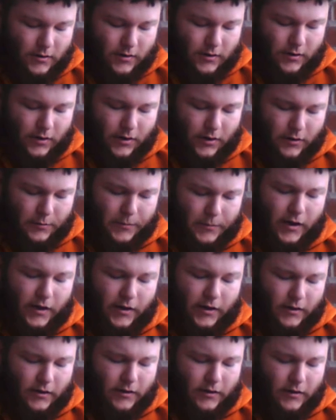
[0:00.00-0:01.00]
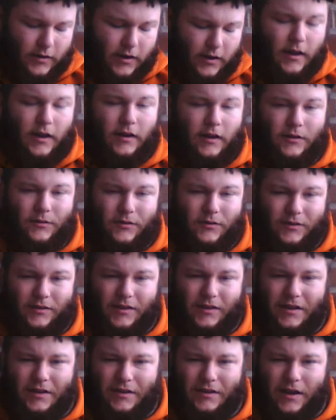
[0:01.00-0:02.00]
an aromatic, and it was a
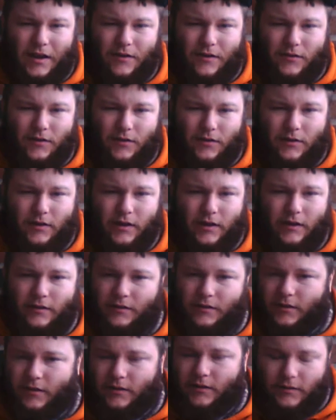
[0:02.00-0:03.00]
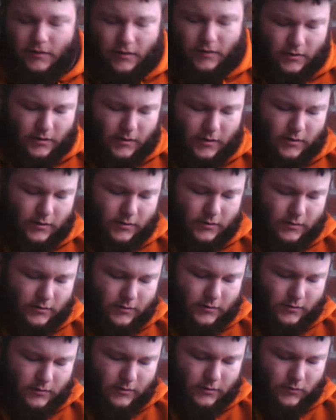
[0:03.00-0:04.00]
lot heavier casing than I
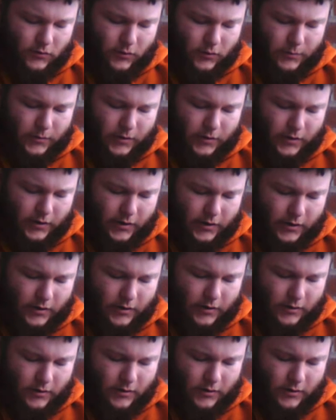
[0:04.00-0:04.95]
normally like.